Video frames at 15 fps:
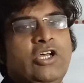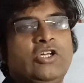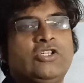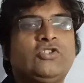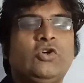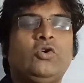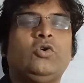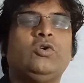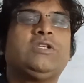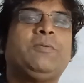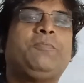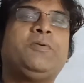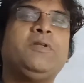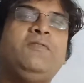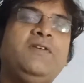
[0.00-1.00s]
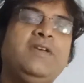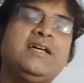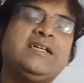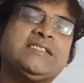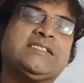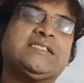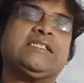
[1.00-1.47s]
So the
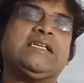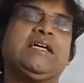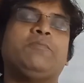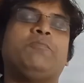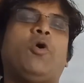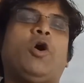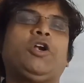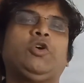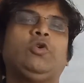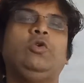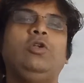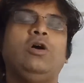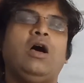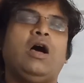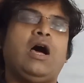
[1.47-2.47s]
previous module,